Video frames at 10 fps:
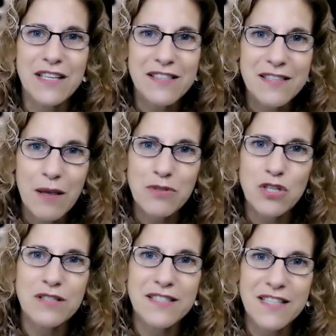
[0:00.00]
the
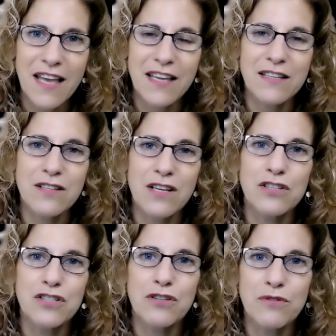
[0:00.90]
assumptions tend
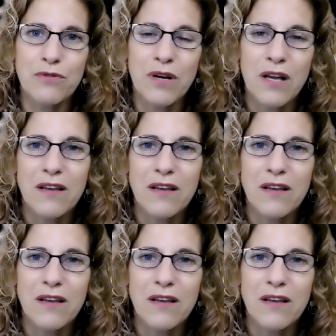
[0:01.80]
to